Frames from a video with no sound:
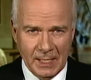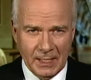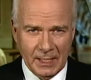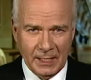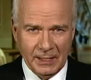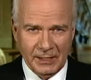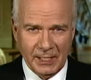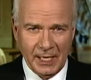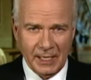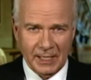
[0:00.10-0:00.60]

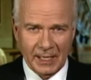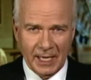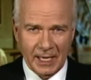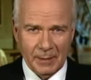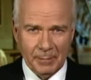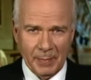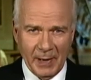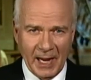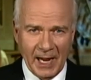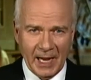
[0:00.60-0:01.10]
They tend to get
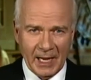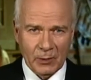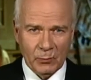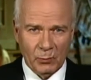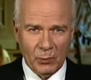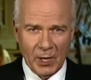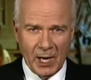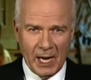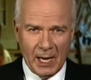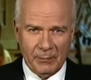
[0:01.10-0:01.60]
a bad
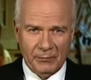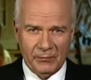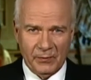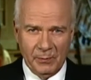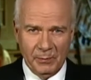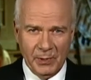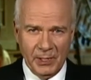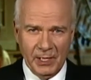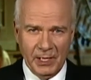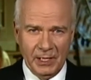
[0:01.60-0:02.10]
rap for
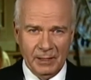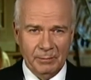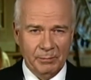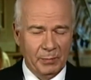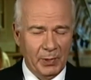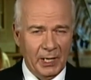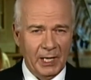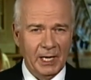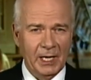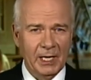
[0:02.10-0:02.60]
being
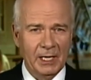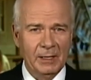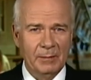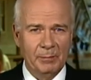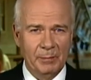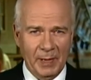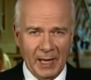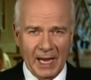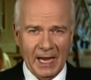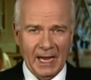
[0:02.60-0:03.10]

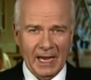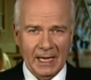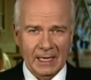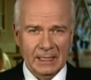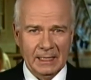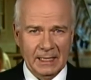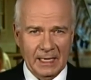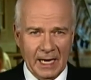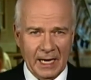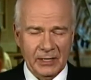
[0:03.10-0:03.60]
big,
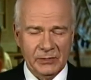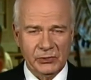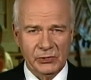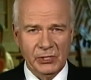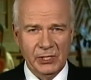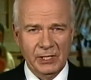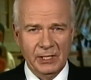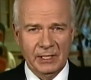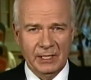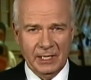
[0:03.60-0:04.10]
bad,
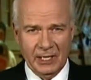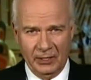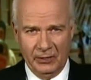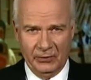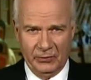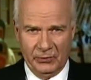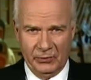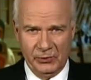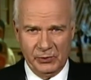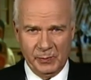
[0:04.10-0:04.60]
nasty
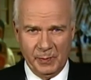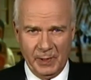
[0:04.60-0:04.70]
killers,